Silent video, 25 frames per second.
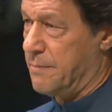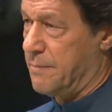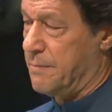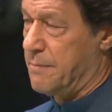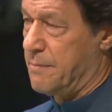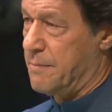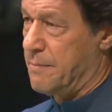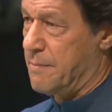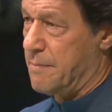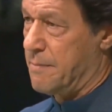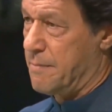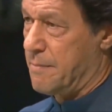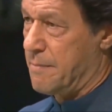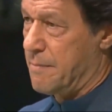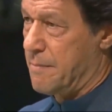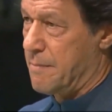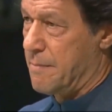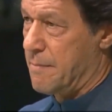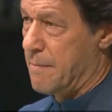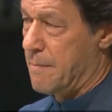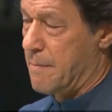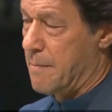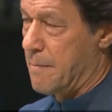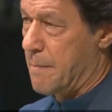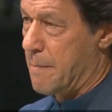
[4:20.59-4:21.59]

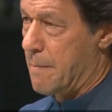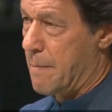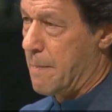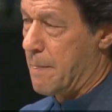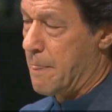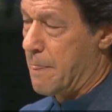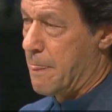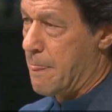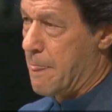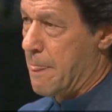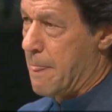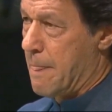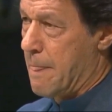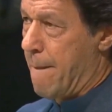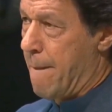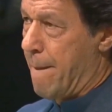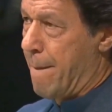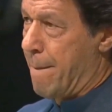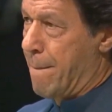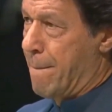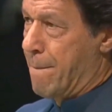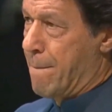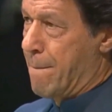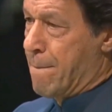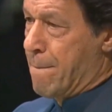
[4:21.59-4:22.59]

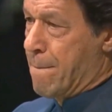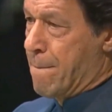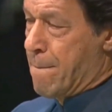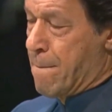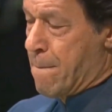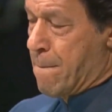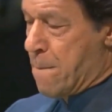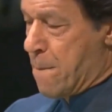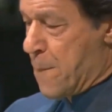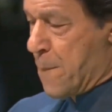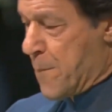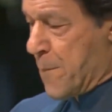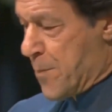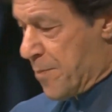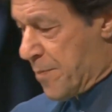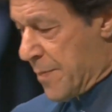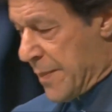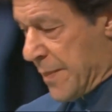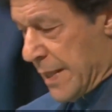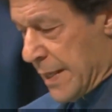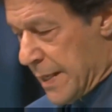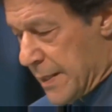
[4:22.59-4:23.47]
Nobody speaks.